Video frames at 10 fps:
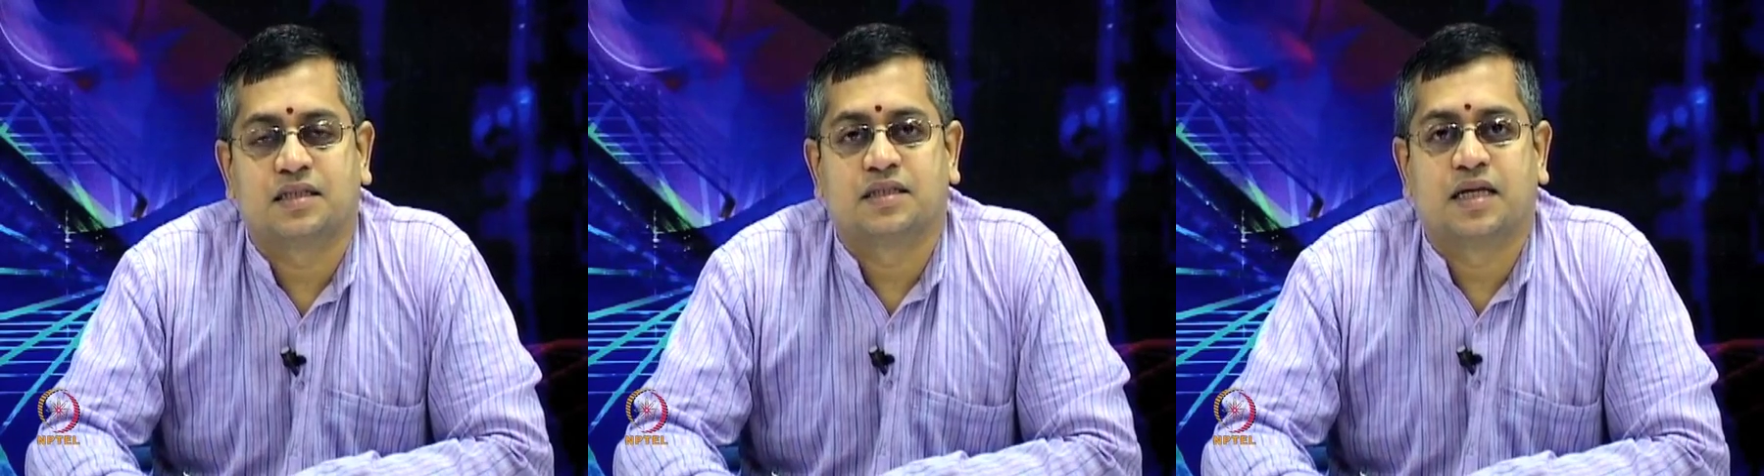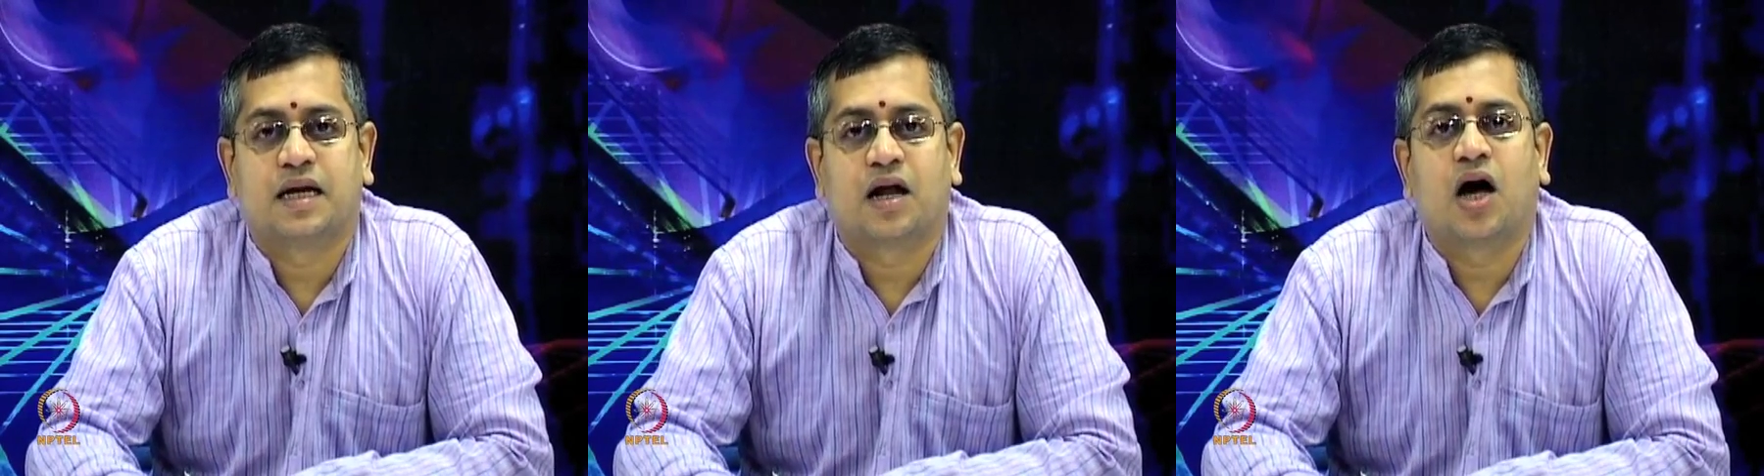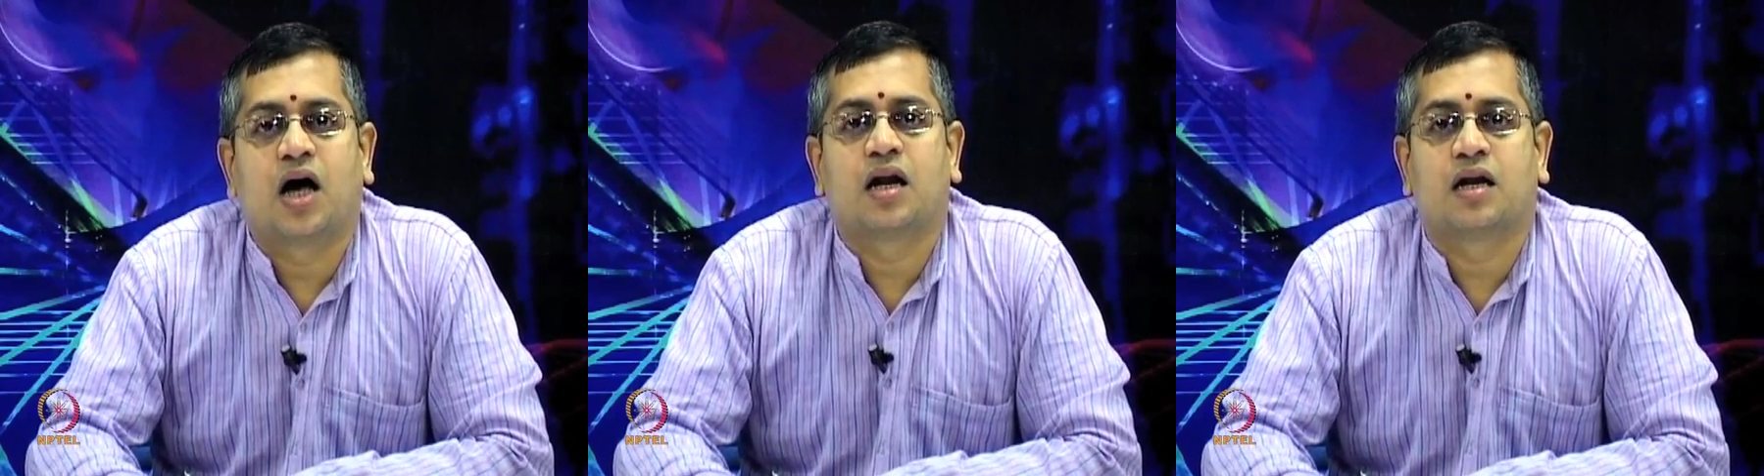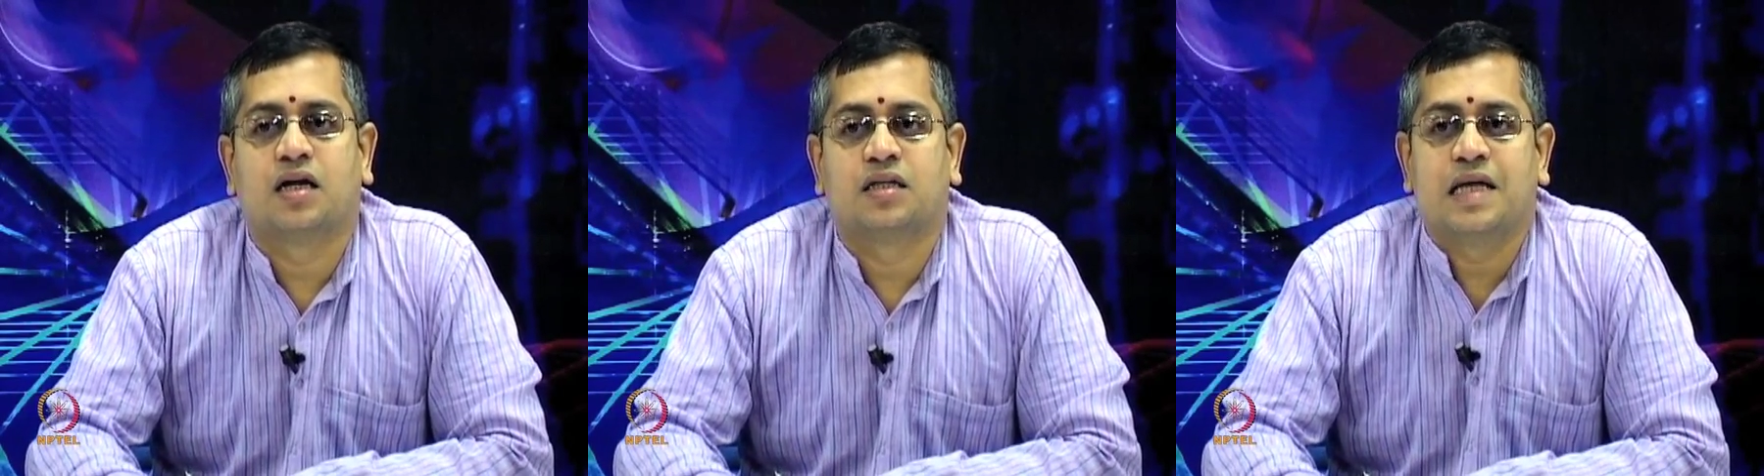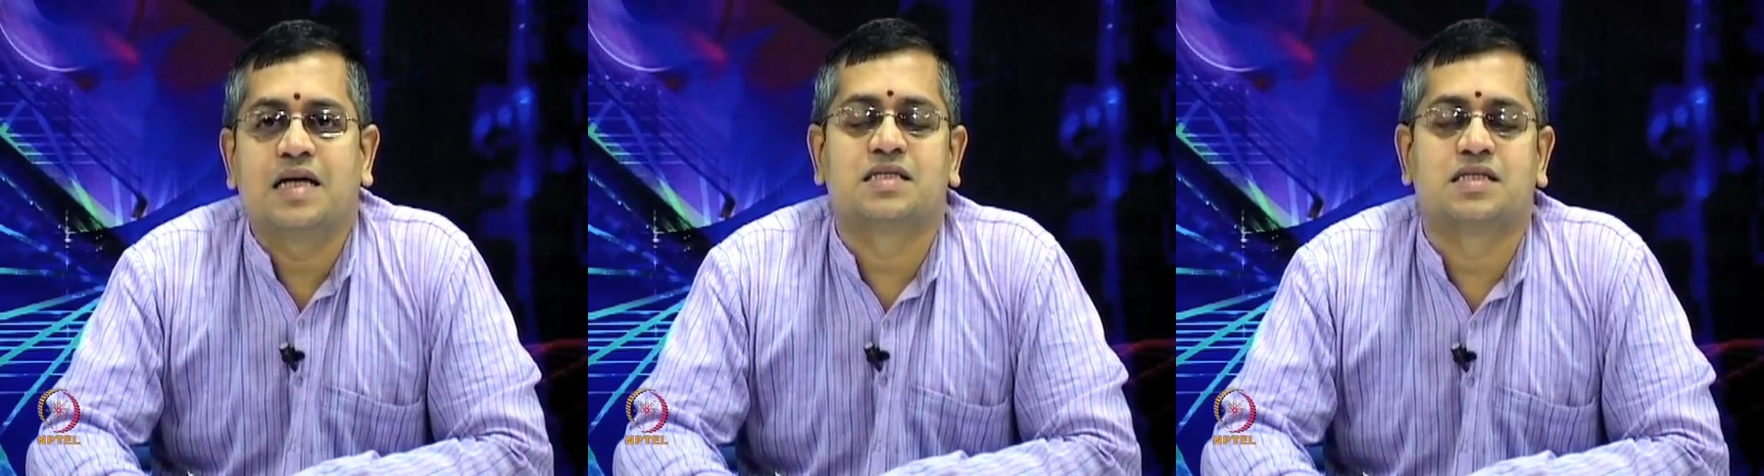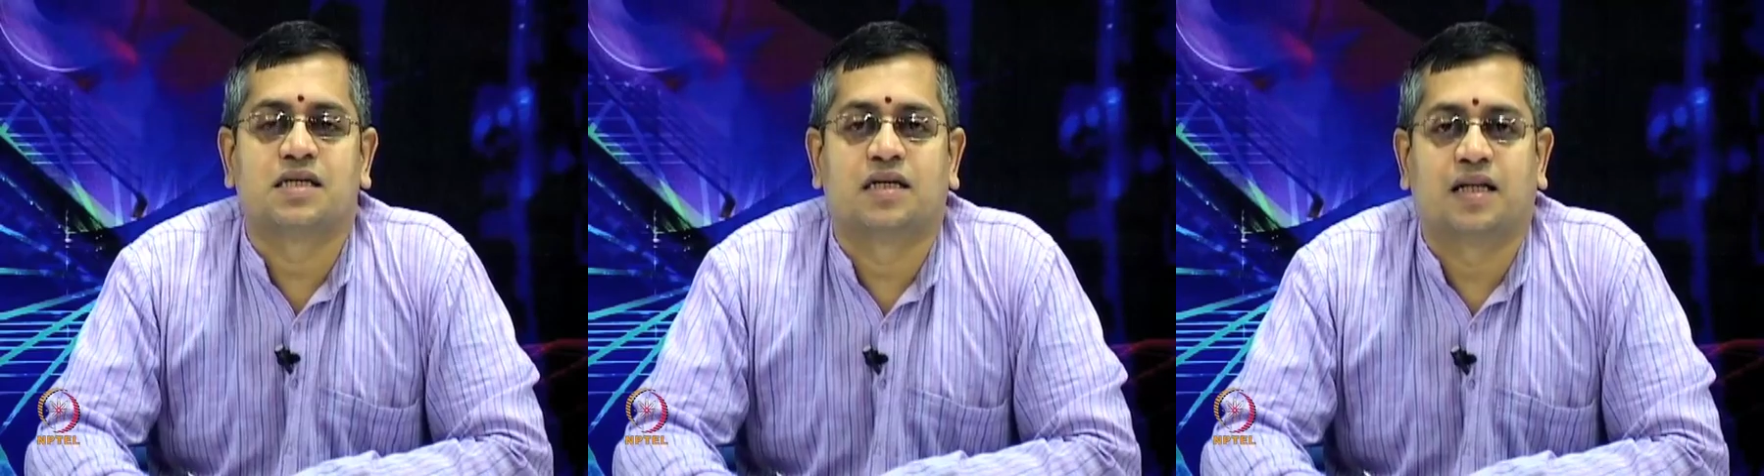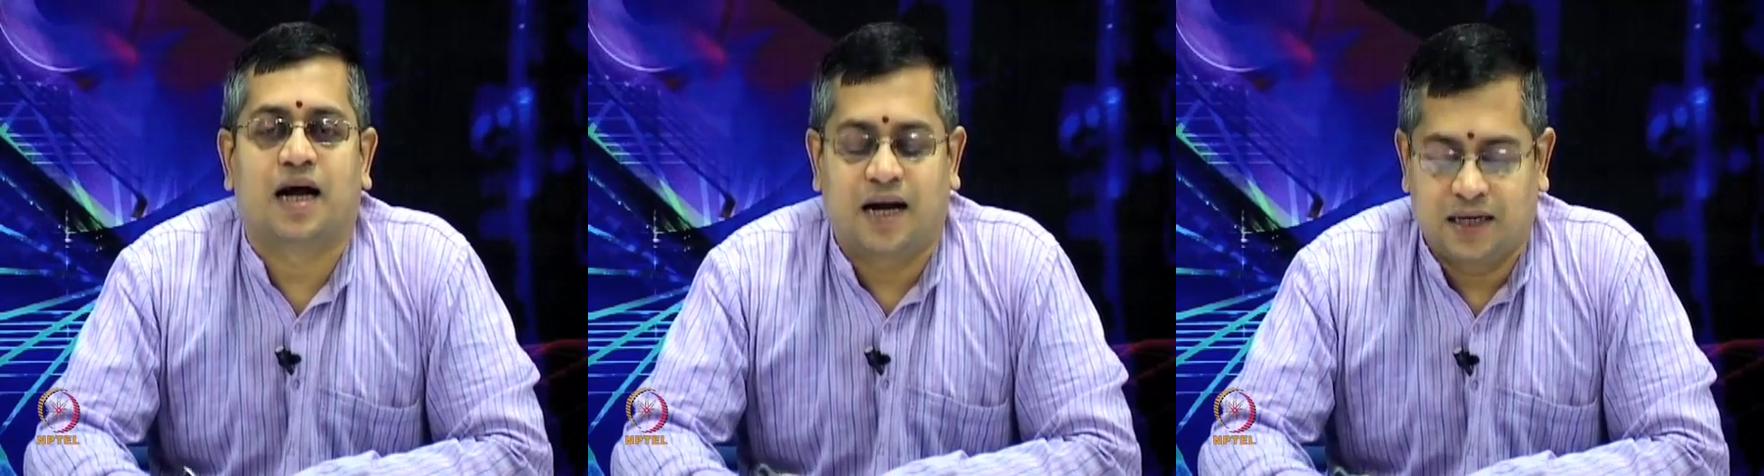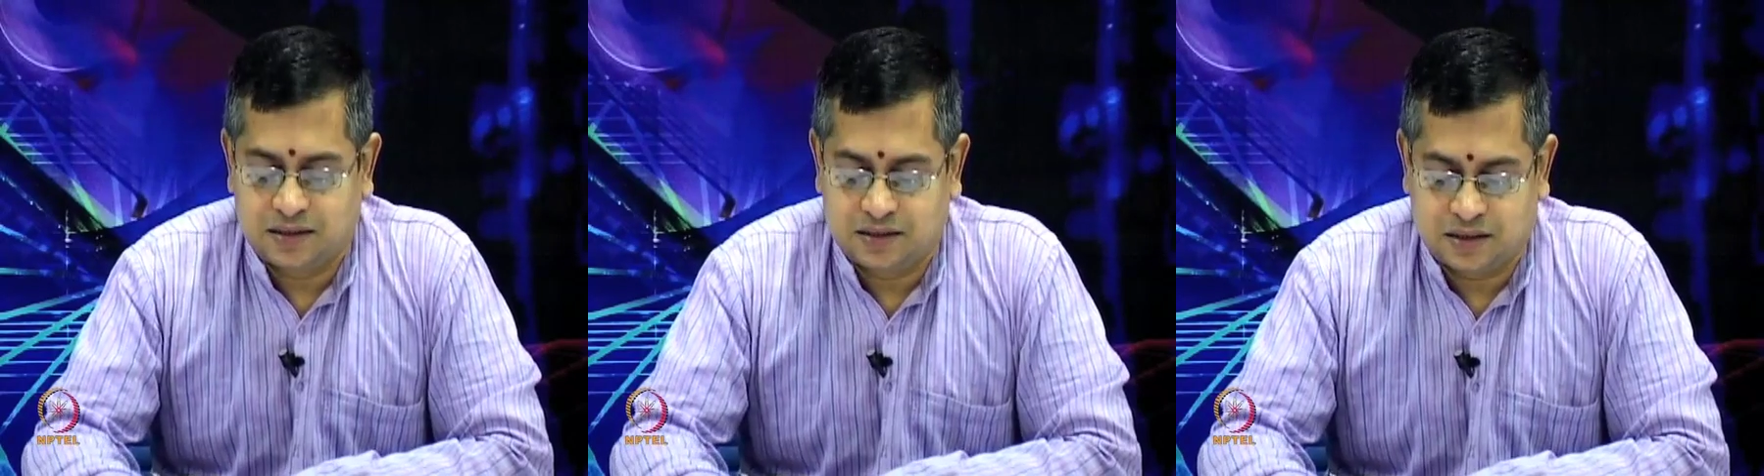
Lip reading: there are things that